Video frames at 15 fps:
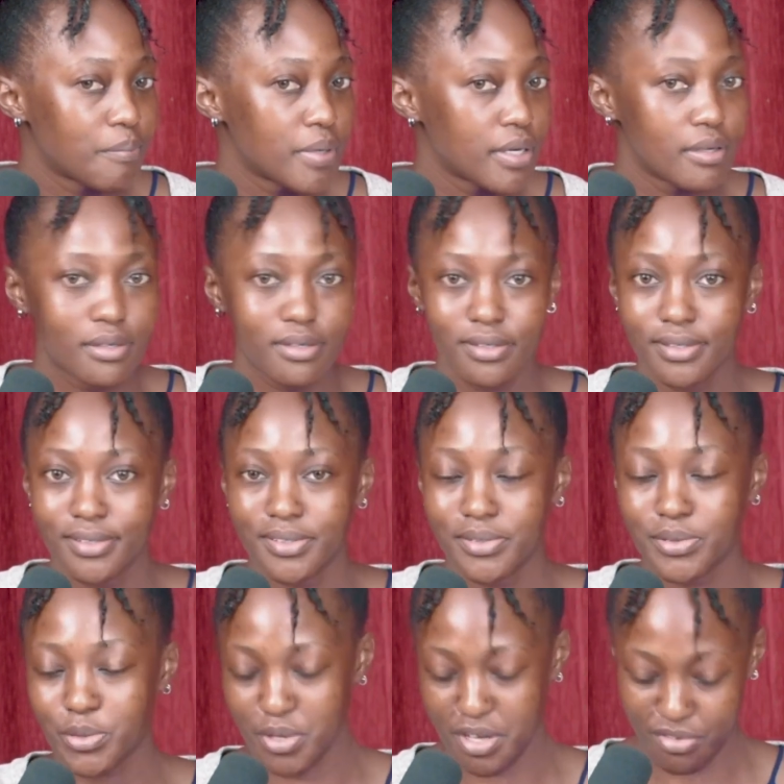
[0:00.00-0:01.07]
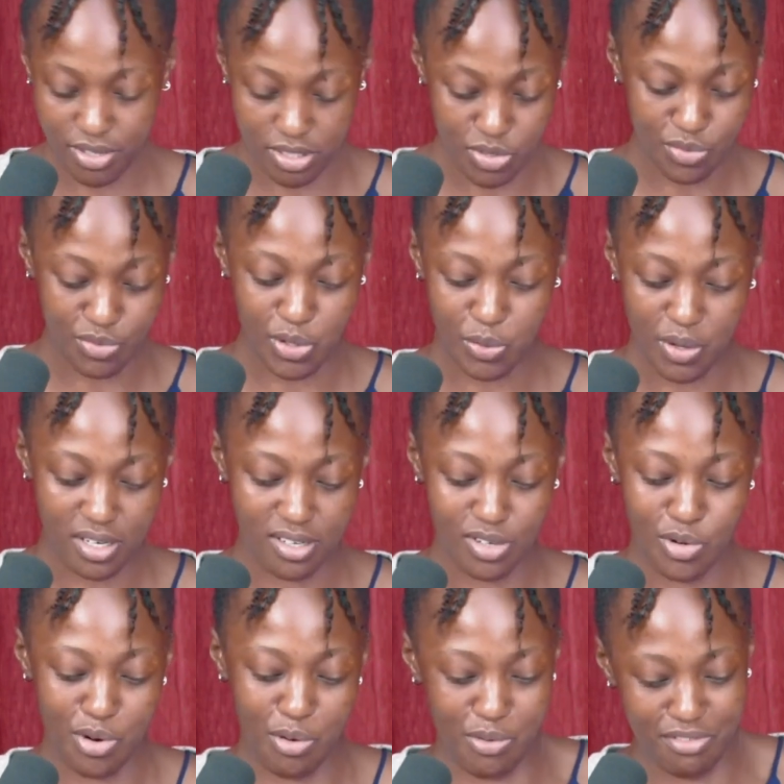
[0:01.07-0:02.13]
Like, okay, first of all, where did
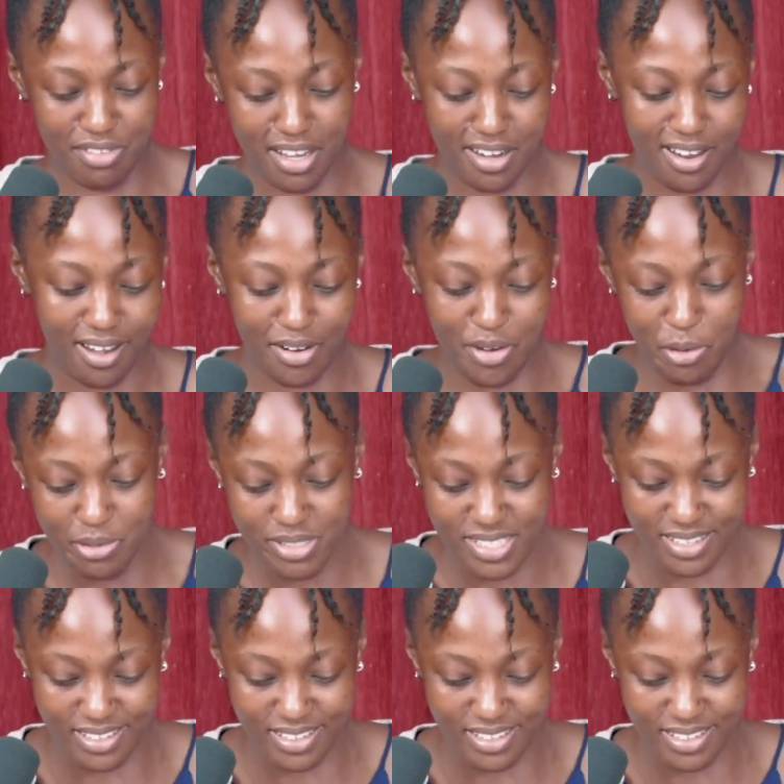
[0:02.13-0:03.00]
you remove that diagnosis?